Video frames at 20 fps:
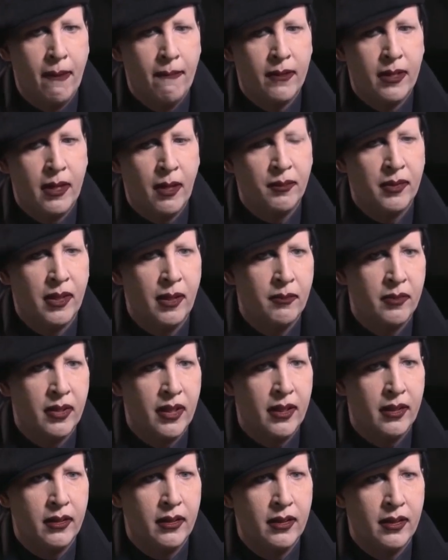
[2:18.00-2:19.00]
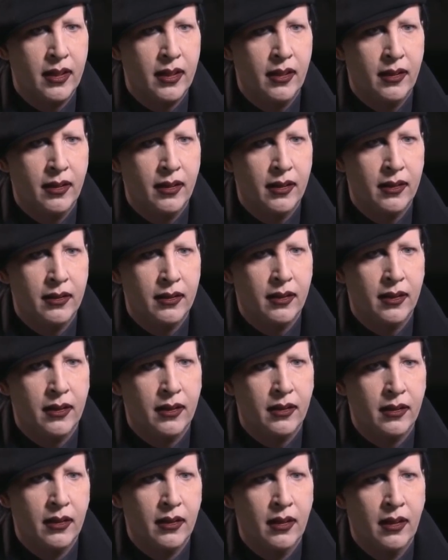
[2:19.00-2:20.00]
sometimes I see things
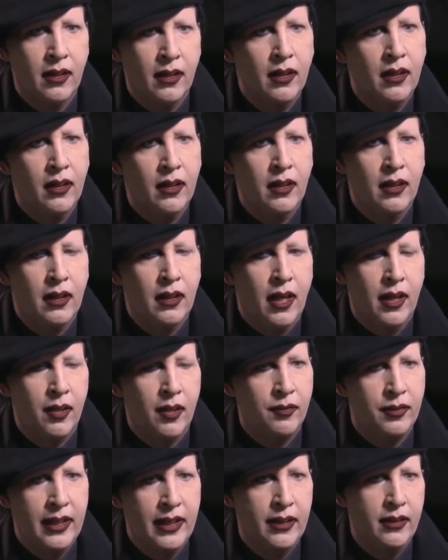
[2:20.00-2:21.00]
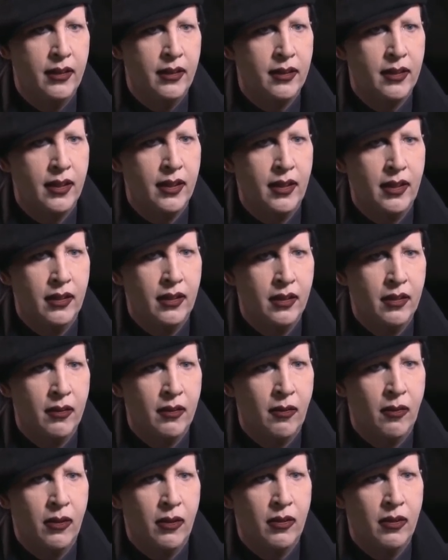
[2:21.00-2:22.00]
that I don't need to see
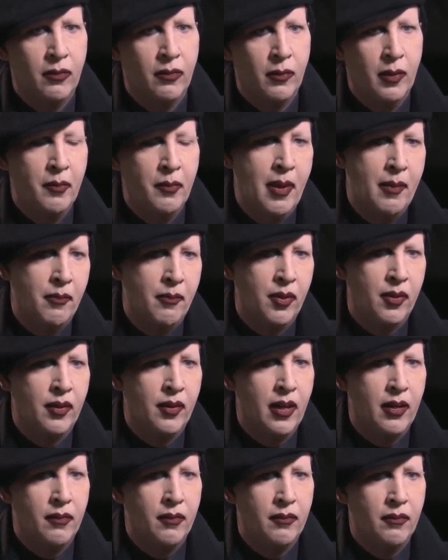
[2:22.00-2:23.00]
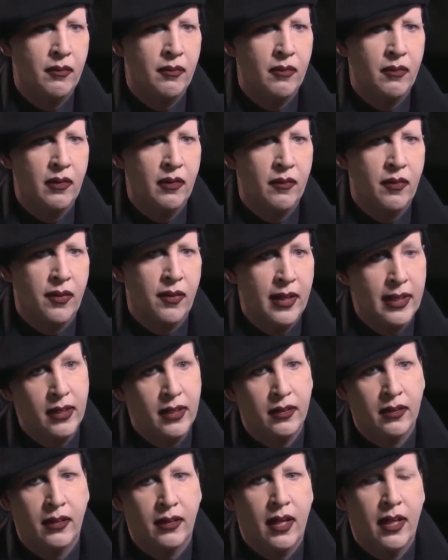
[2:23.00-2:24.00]
or remember
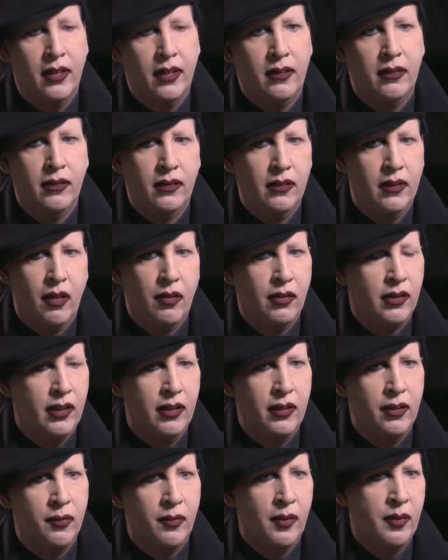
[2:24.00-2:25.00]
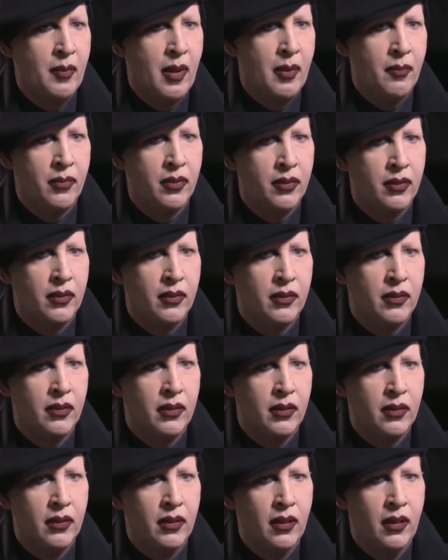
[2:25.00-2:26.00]
things that I don't need to remember.
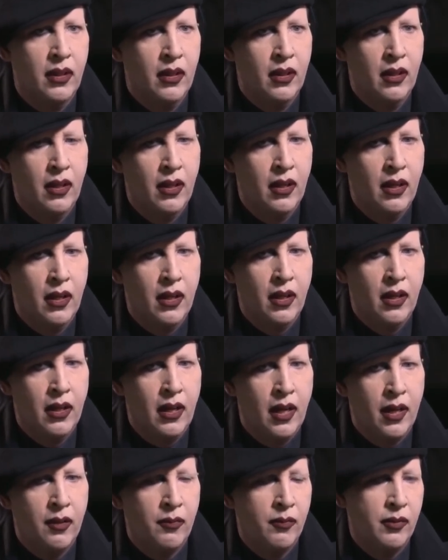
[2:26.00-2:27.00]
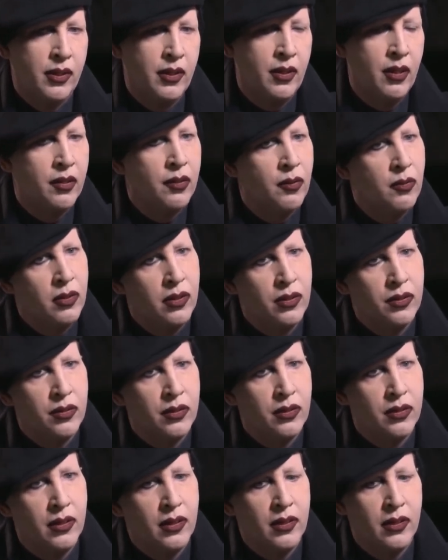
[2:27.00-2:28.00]
I don't really know the
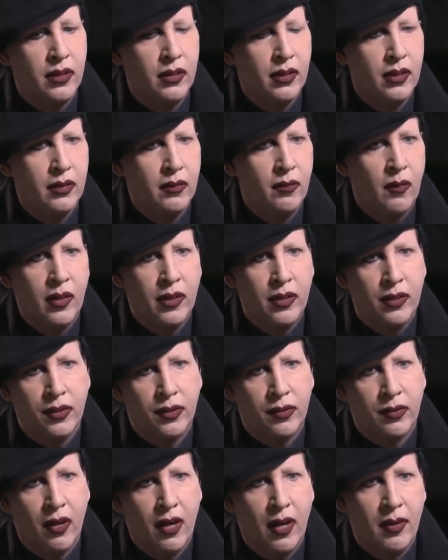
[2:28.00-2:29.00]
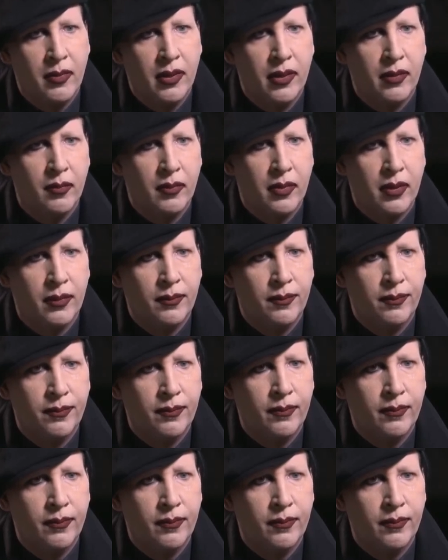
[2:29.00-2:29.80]
words that you could want to describe it, but